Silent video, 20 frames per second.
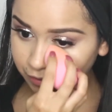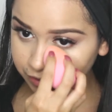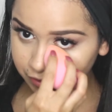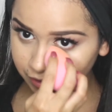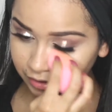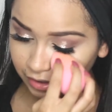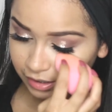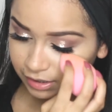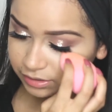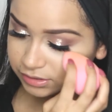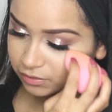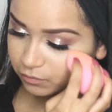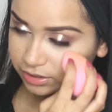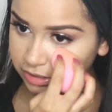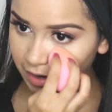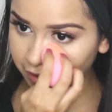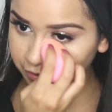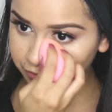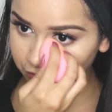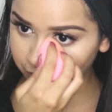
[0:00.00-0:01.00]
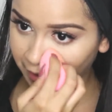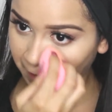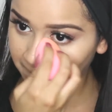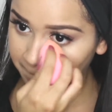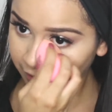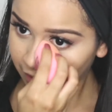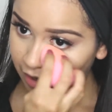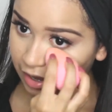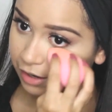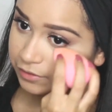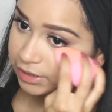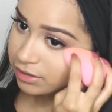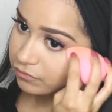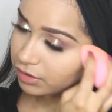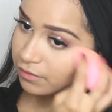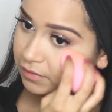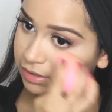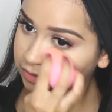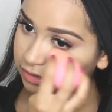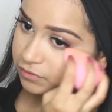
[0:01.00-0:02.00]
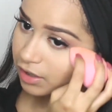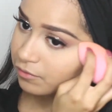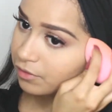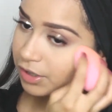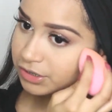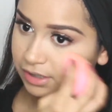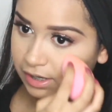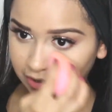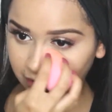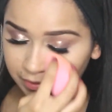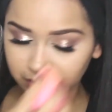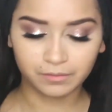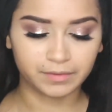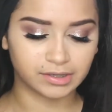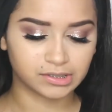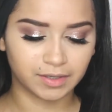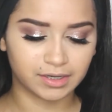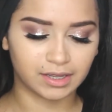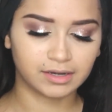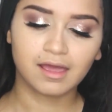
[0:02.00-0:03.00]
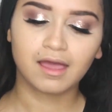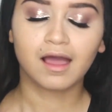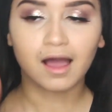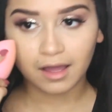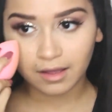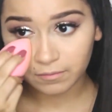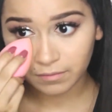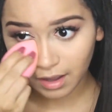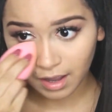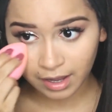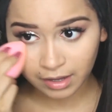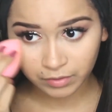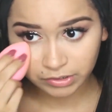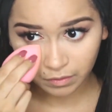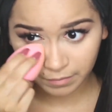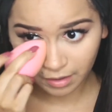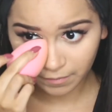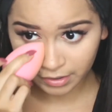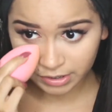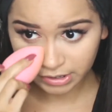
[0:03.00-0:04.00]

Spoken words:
And I'm going to take my Beauty Blender and I'm going to dip that in and I'm going to go under the eye.